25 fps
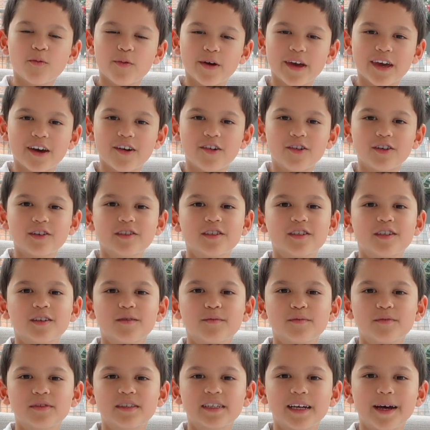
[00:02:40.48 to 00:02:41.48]
we got
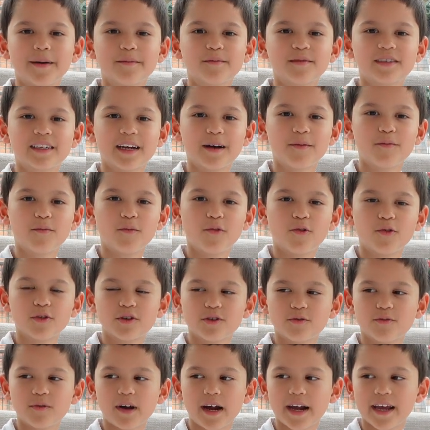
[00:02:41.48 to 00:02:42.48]
some zamzam
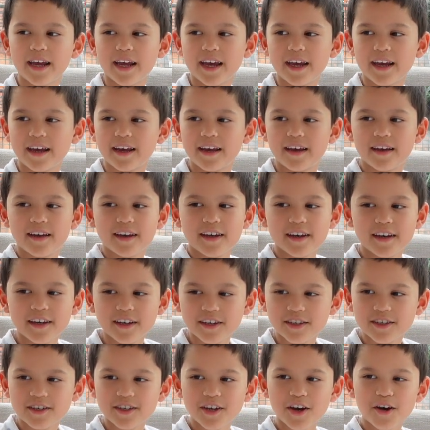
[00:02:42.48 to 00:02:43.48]
water right here.
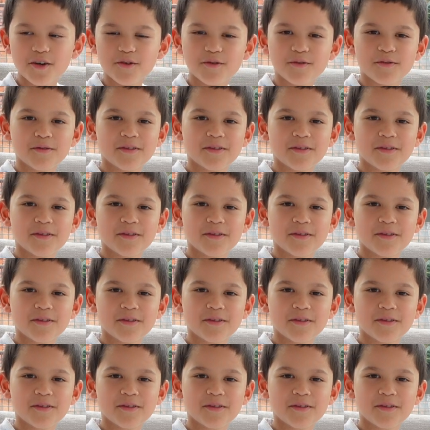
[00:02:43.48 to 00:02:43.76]
So